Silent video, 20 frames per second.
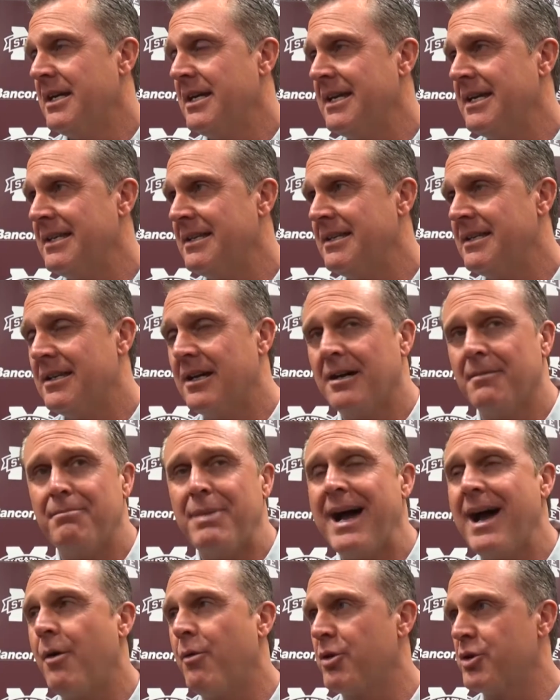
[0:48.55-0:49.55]
And
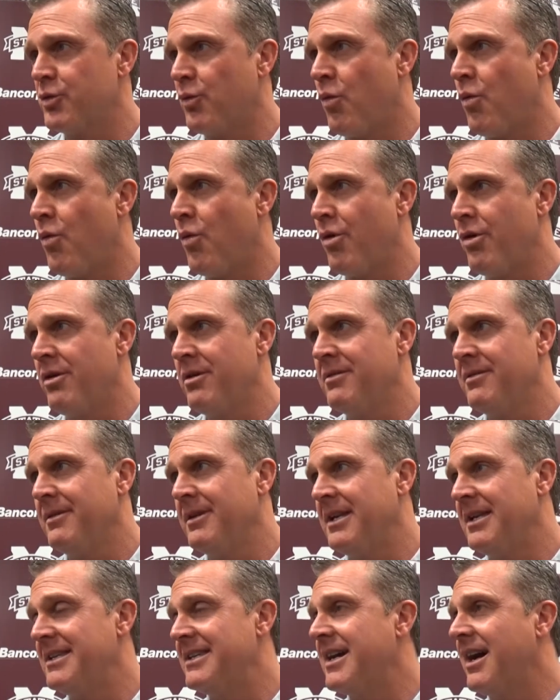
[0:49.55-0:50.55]
Powers Warren
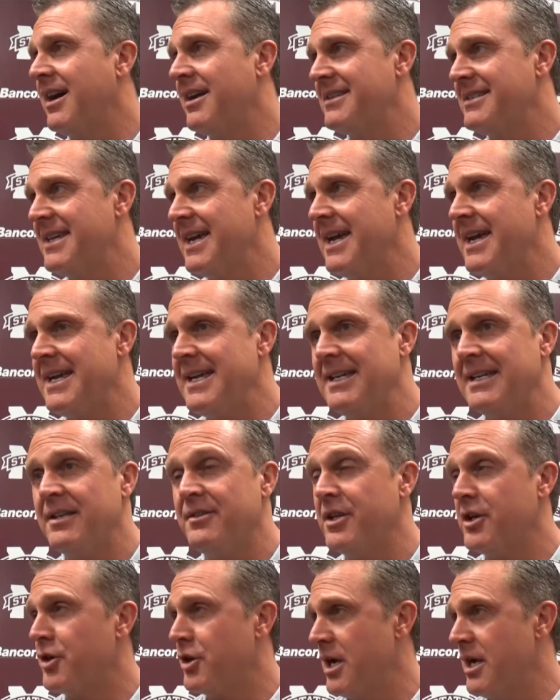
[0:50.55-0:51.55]
and Dante
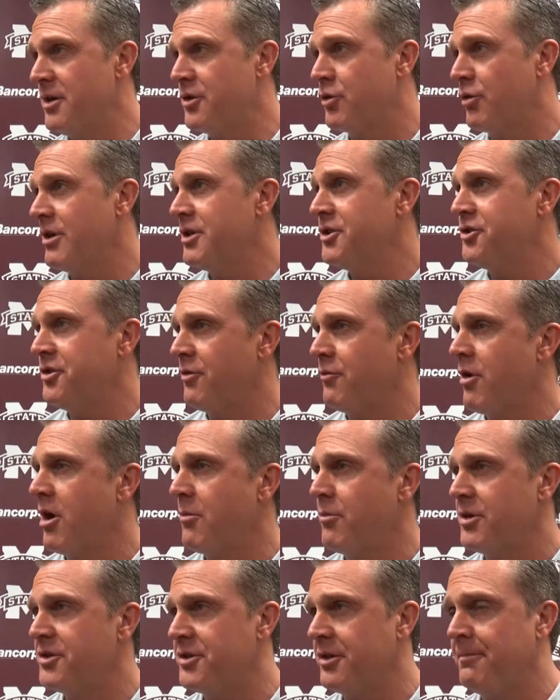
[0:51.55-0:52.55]
and Christian
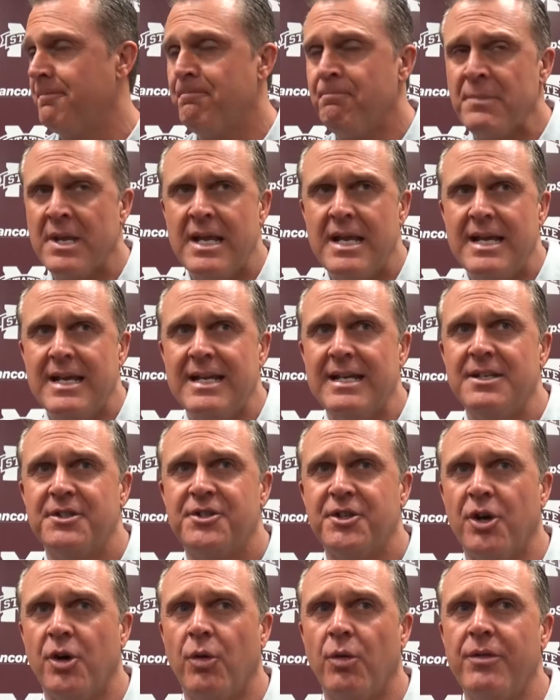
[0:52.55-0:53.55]
Robertson. And
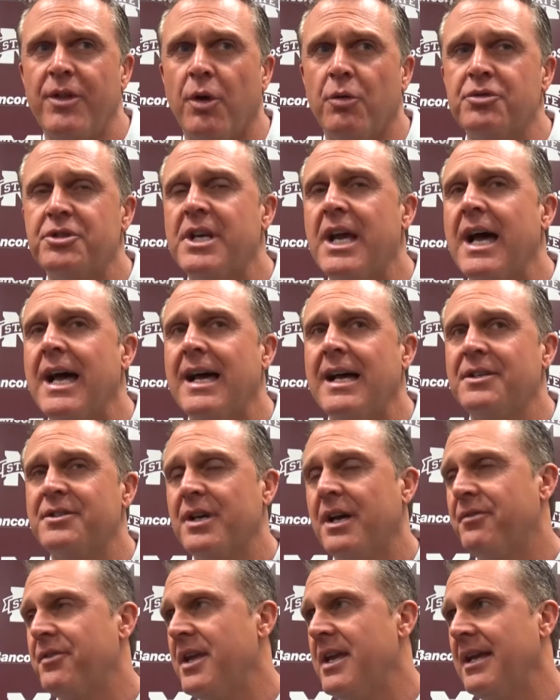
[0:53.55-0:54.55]
so those guys,
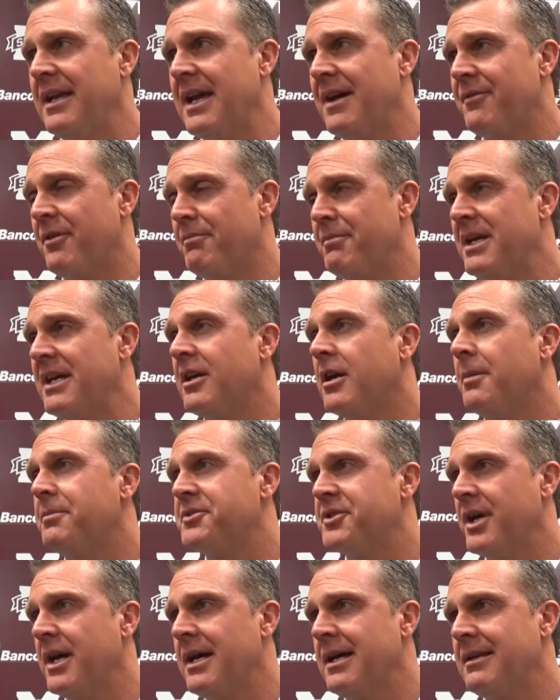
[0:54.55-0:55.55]
I think, have a big
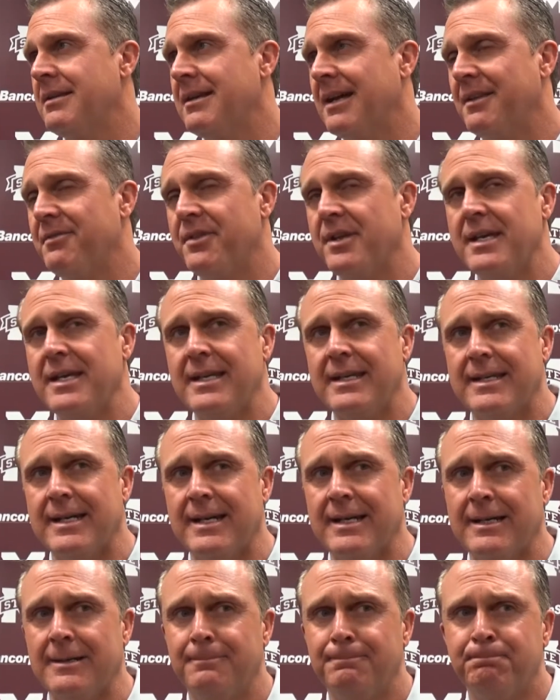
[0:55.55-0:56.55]
upside. I think
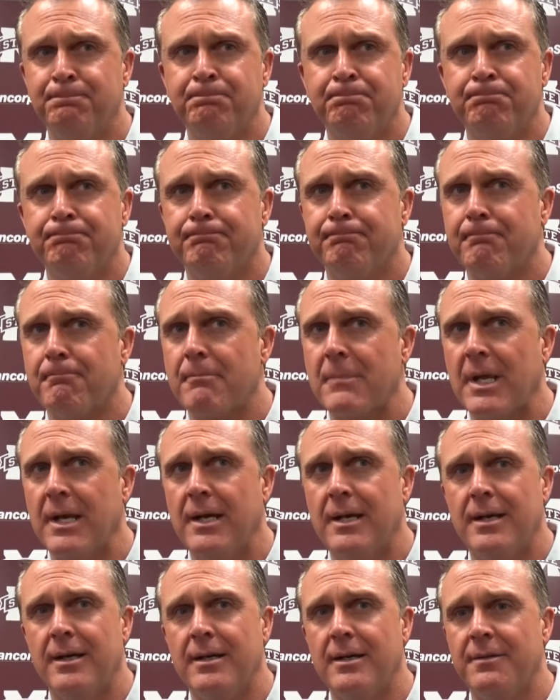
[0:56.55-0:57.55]

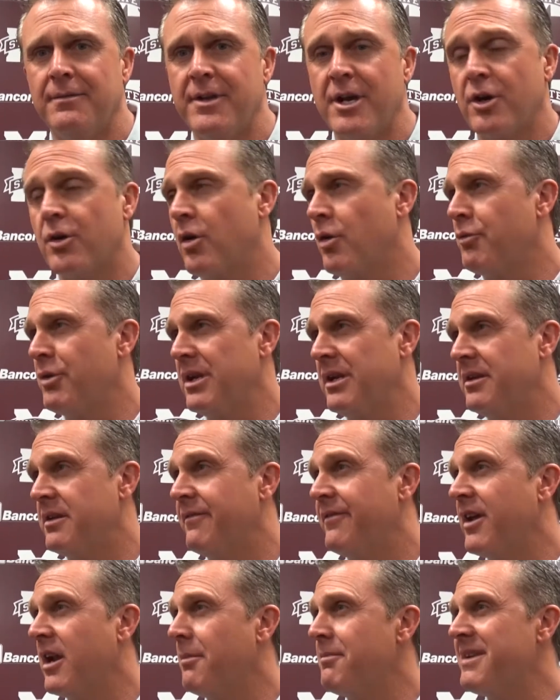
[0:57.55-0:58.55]
they're going to really
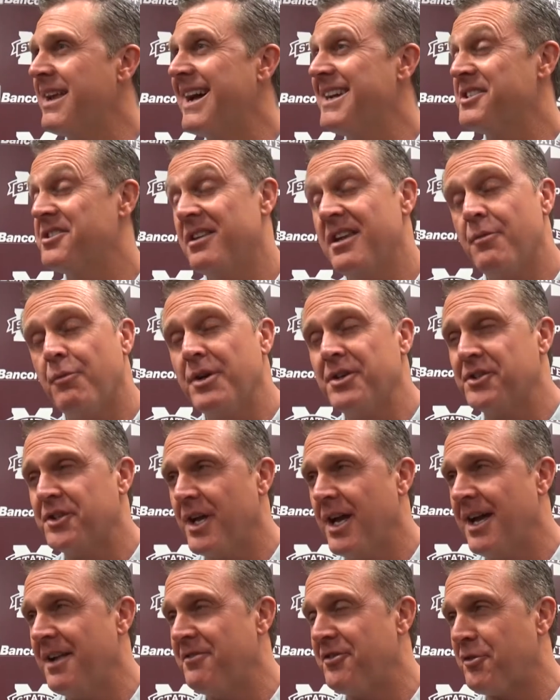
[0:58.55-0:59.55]
develop nicely. We
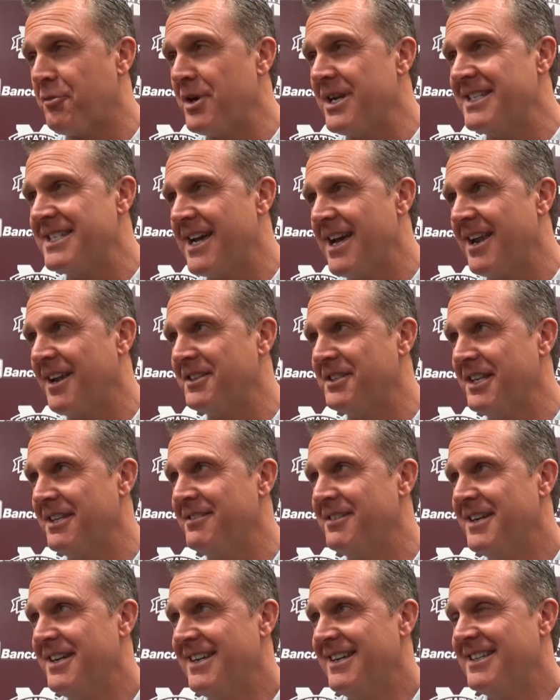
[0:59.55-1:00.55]
signed three talented
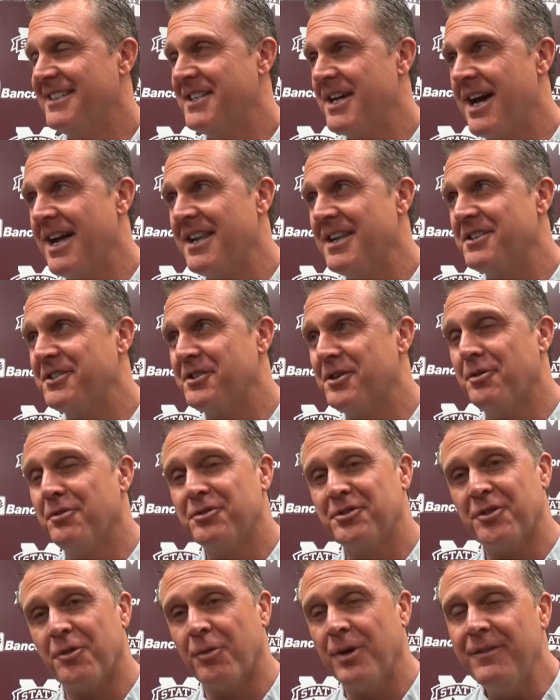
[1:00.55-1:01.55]
tight ends, too.
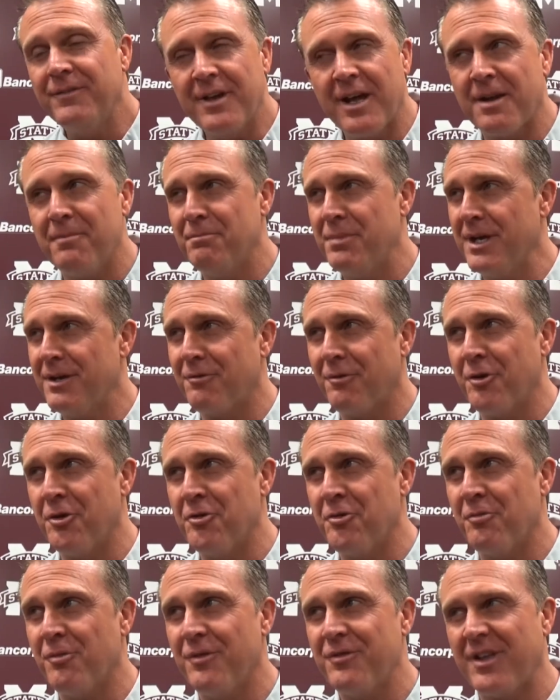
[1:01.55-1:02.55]
So we've got a big
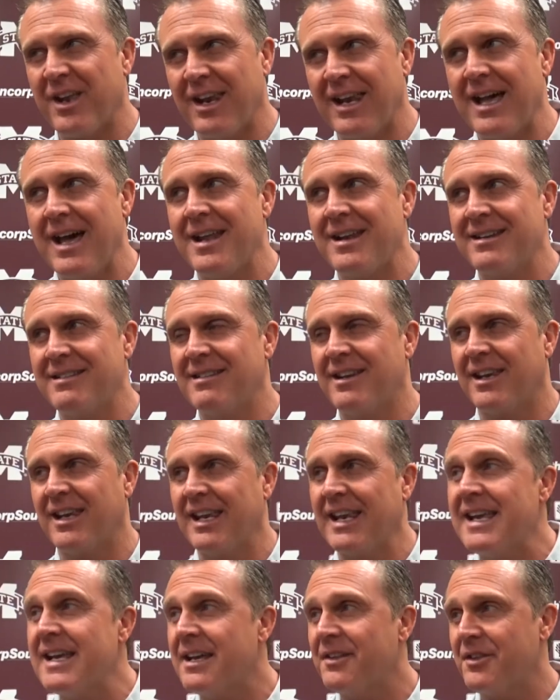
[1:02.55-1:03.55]
room with a lot of
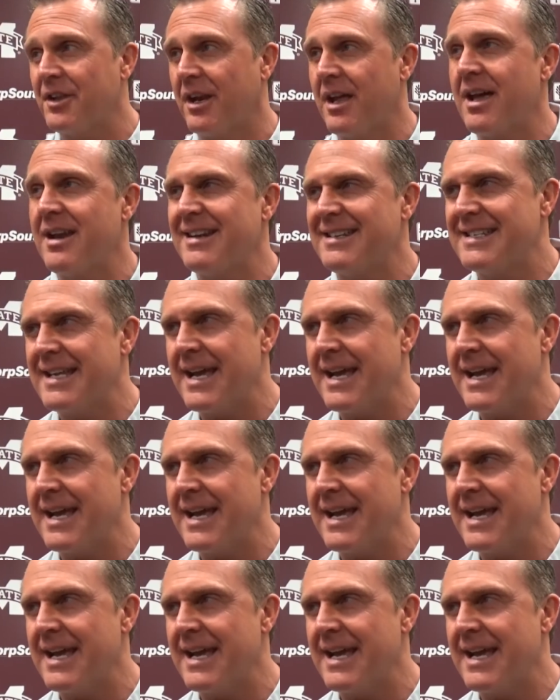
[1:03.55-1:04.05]
length, a lot of